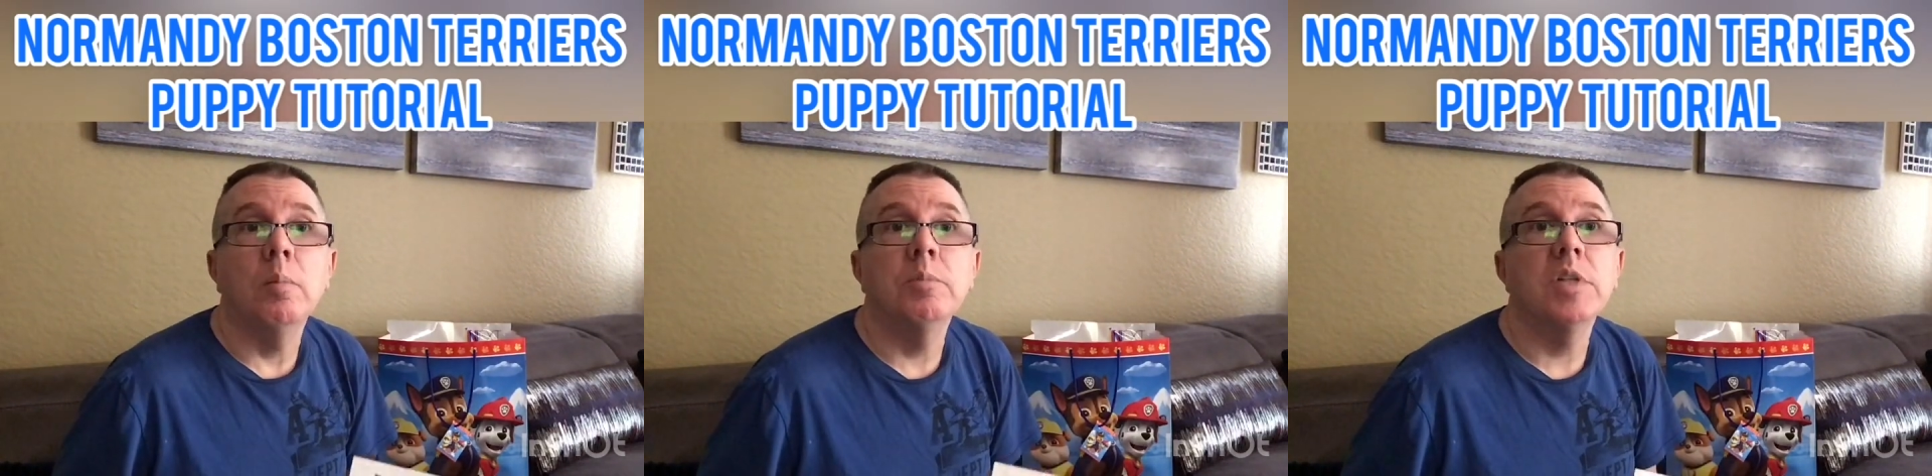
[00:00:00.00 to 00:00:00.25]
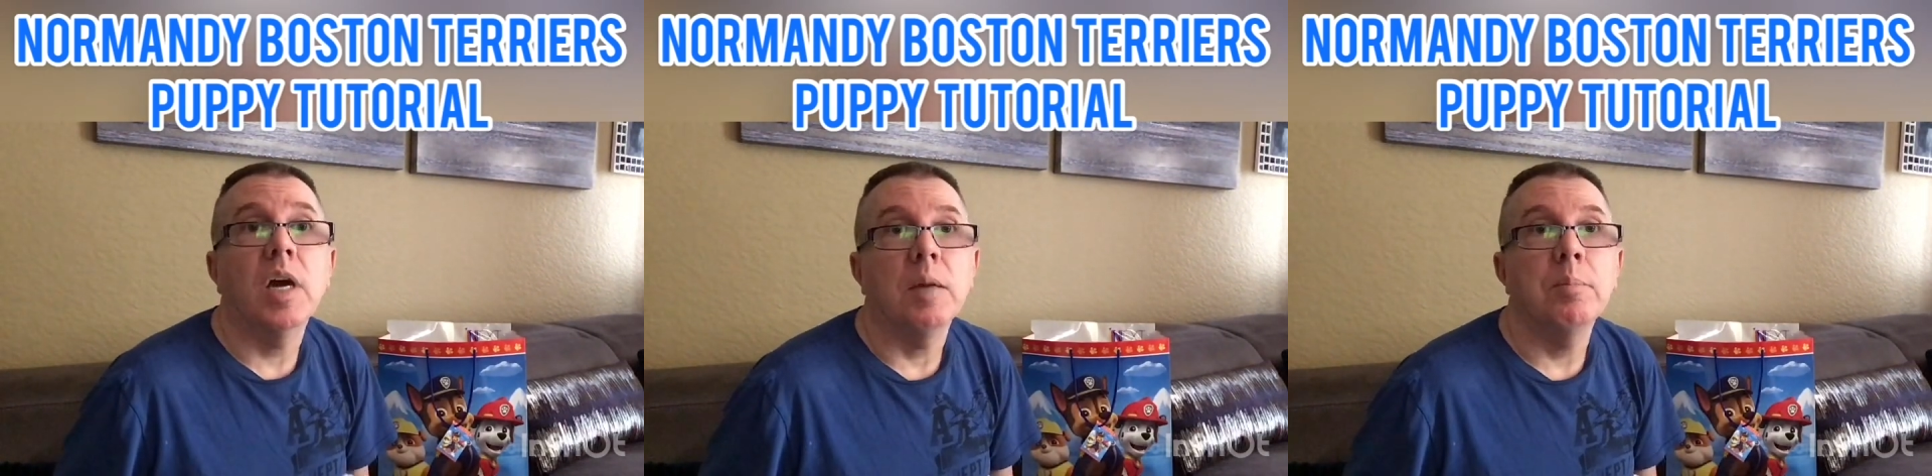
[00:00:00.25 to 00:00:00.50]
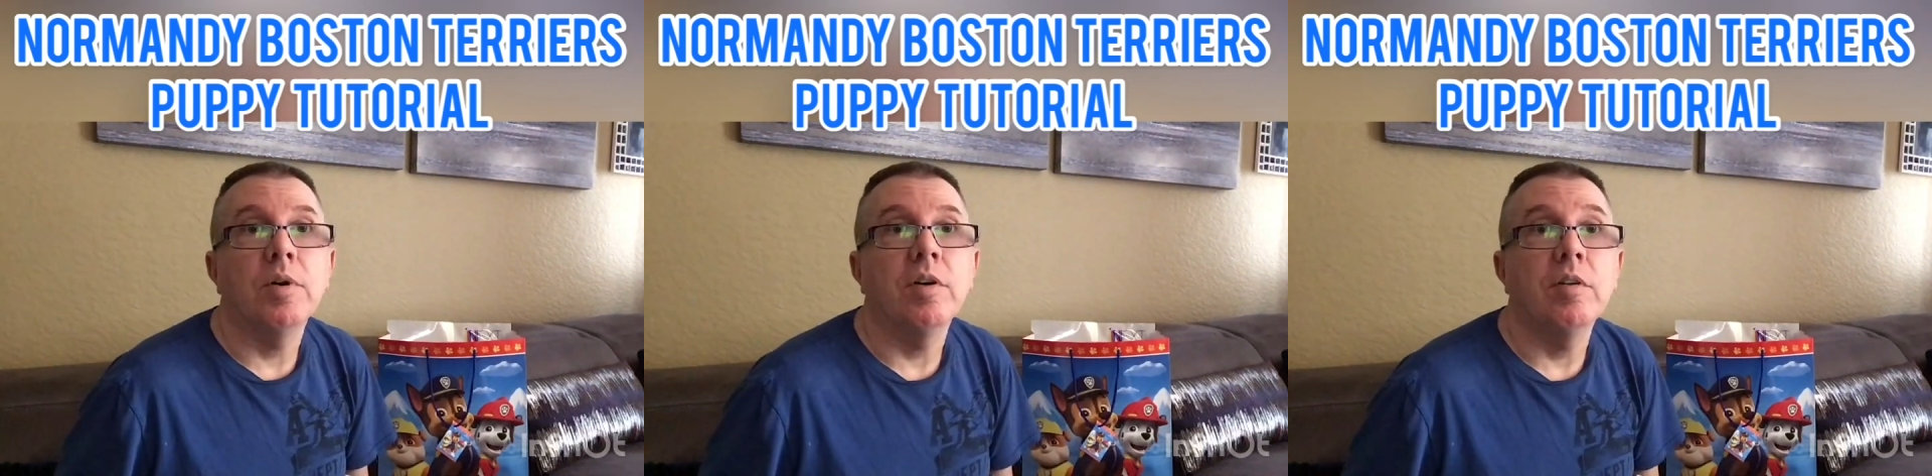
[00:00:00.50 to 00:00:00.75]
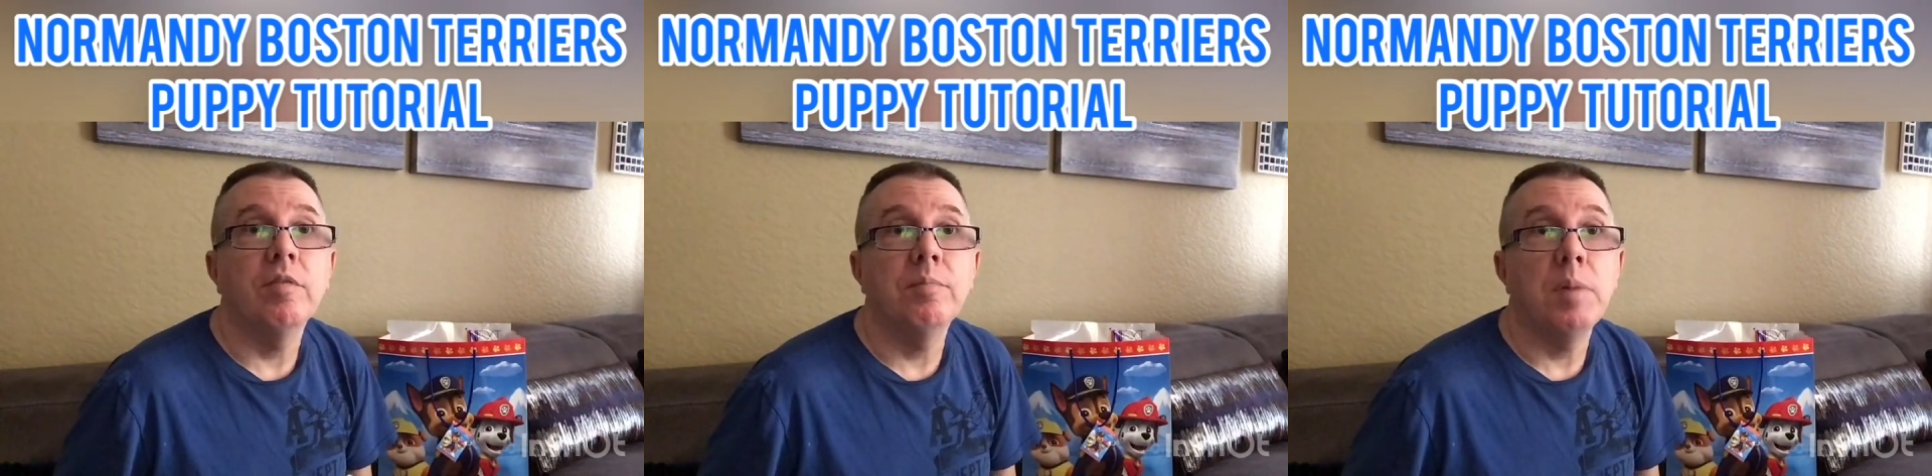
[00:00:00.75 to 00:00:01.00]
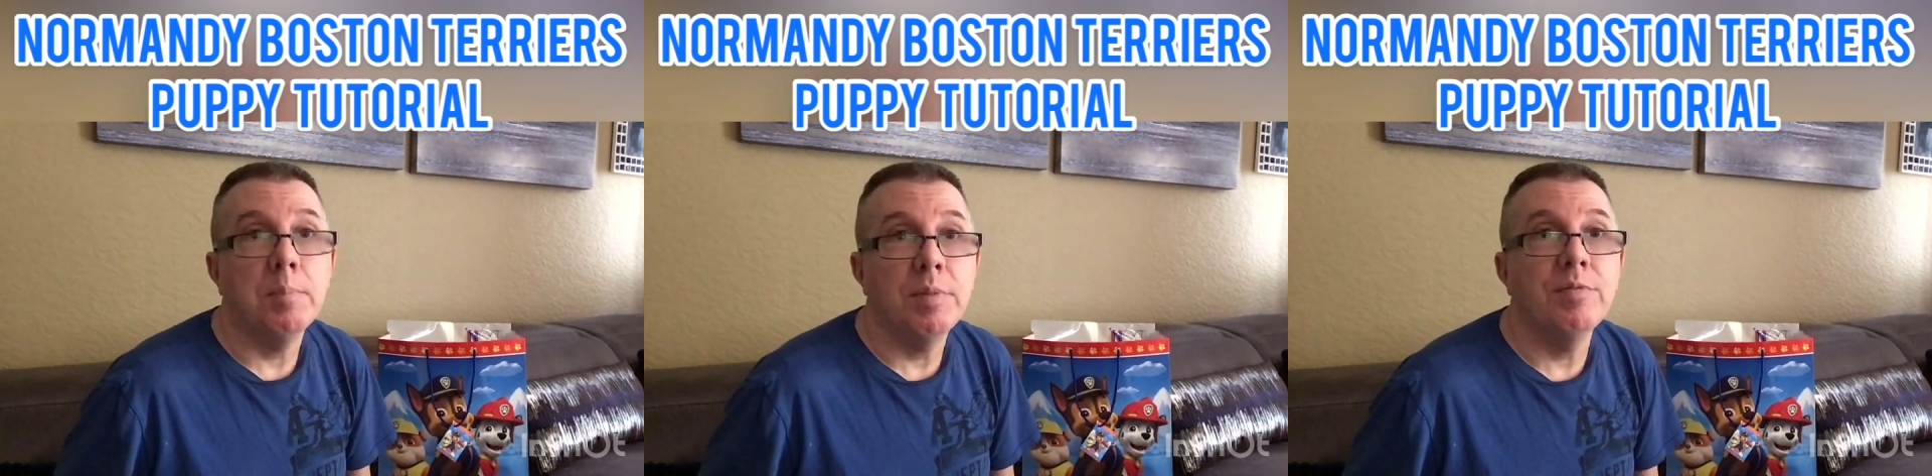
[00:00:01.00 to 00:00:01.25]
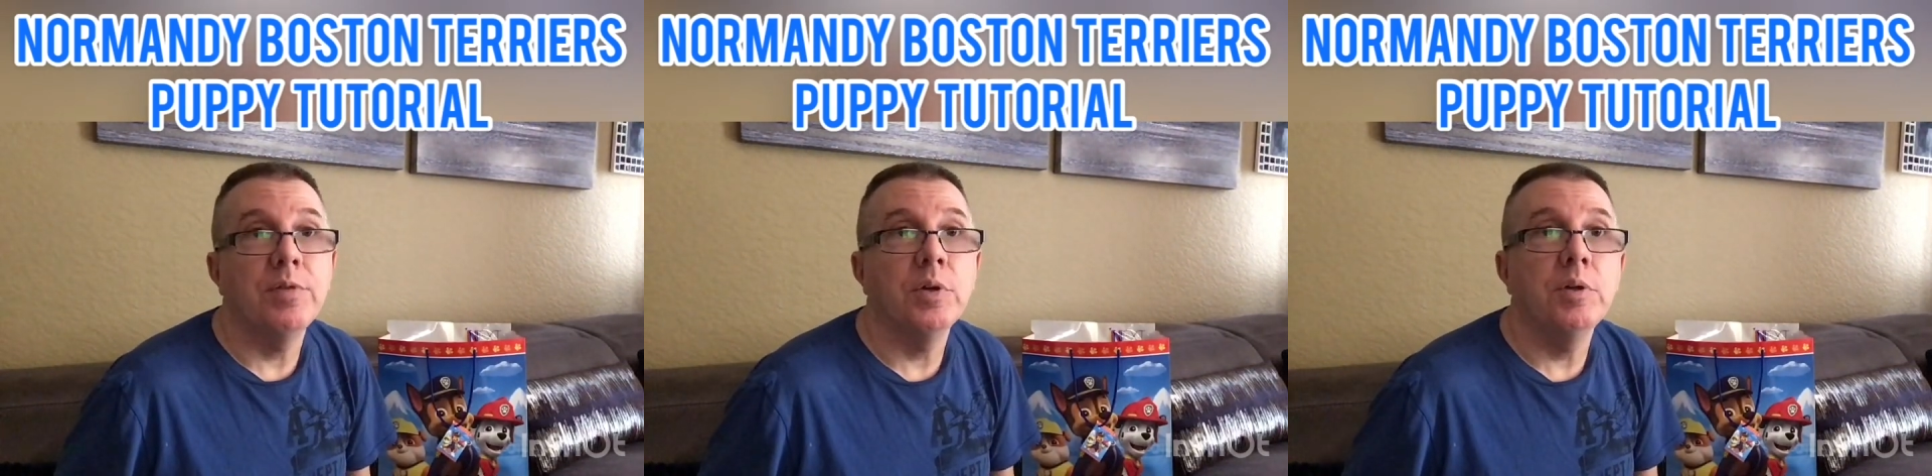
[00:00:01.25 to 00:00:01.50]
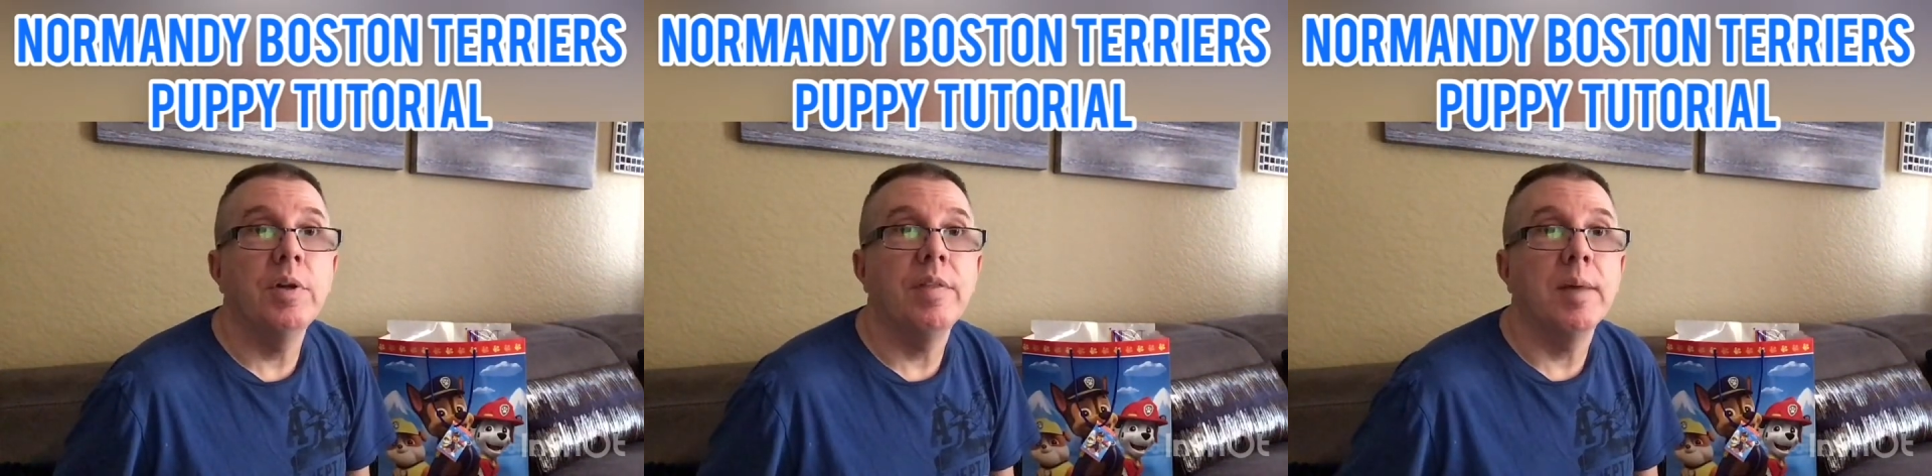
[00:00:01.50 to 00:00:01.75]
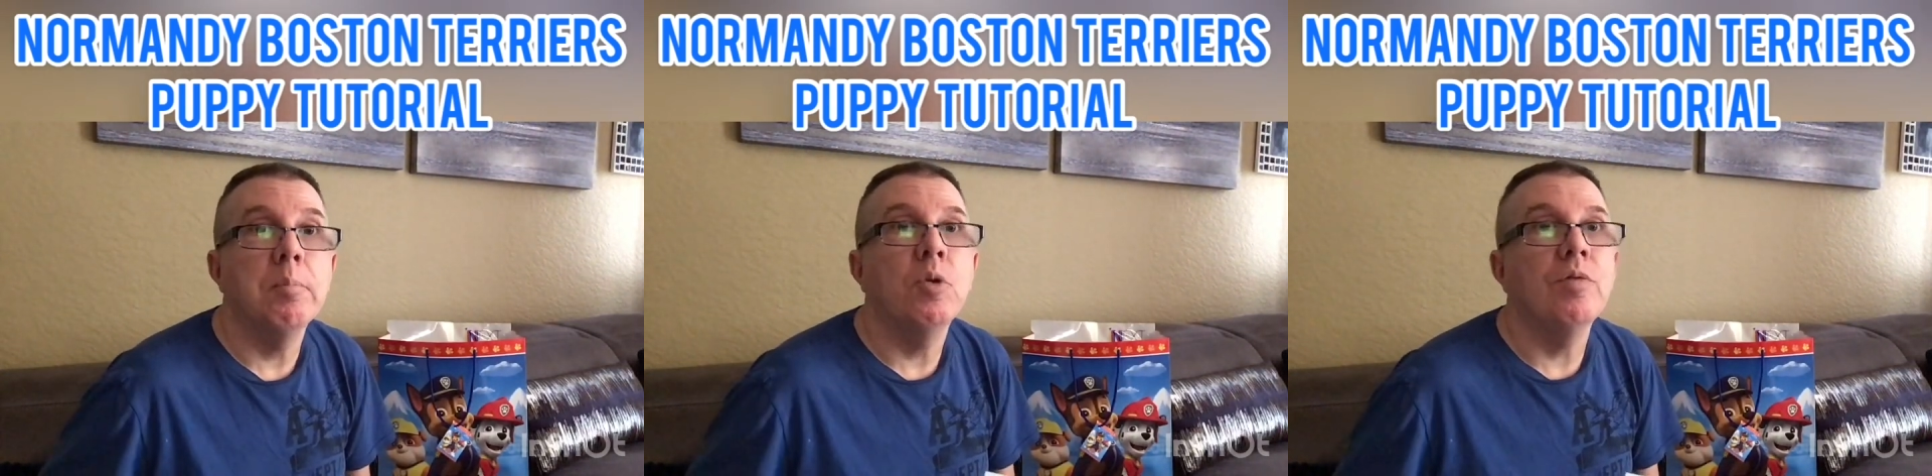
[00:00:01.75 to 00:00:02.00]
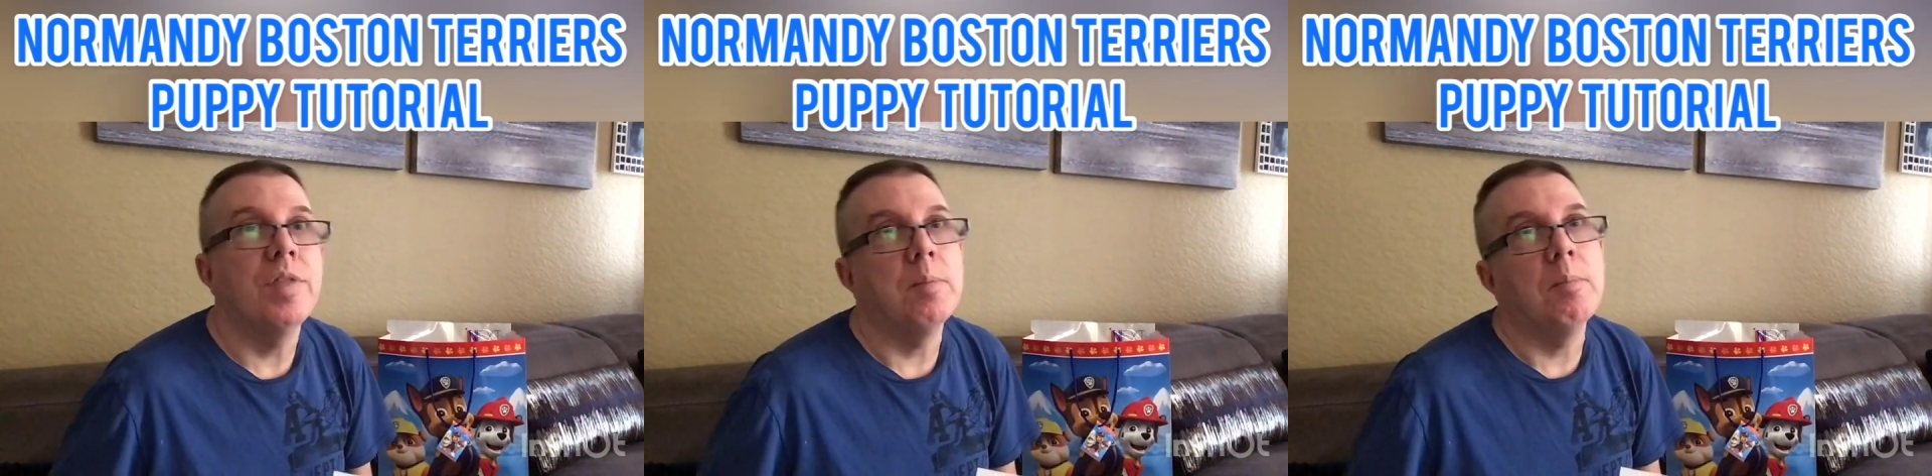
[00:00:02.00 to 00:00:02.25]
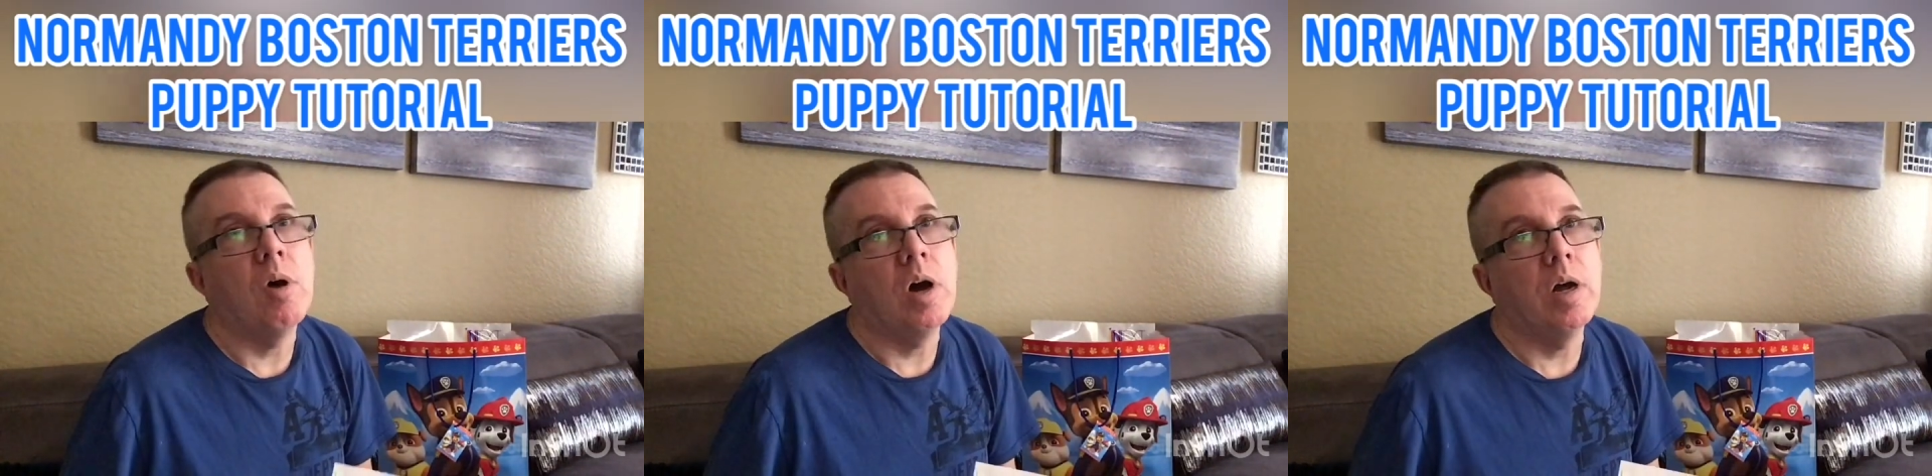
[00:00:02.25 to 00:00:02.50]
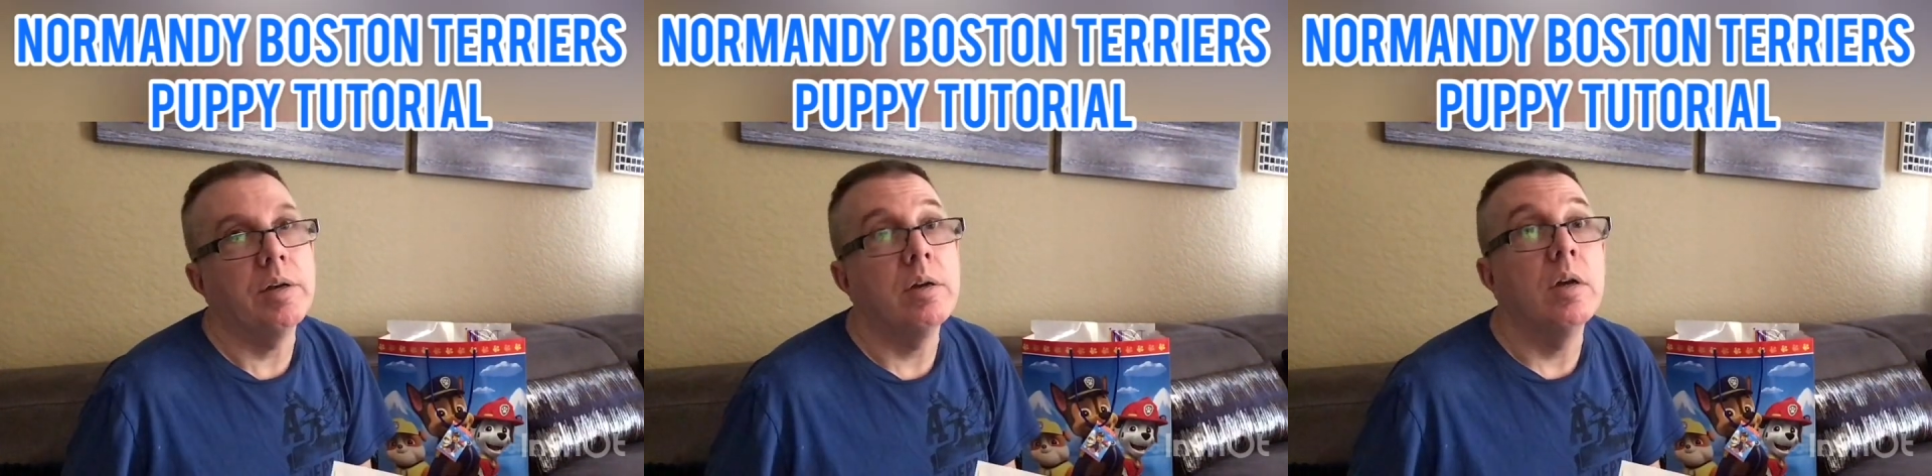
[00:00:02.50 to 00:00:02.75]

type of puppy food and then move them on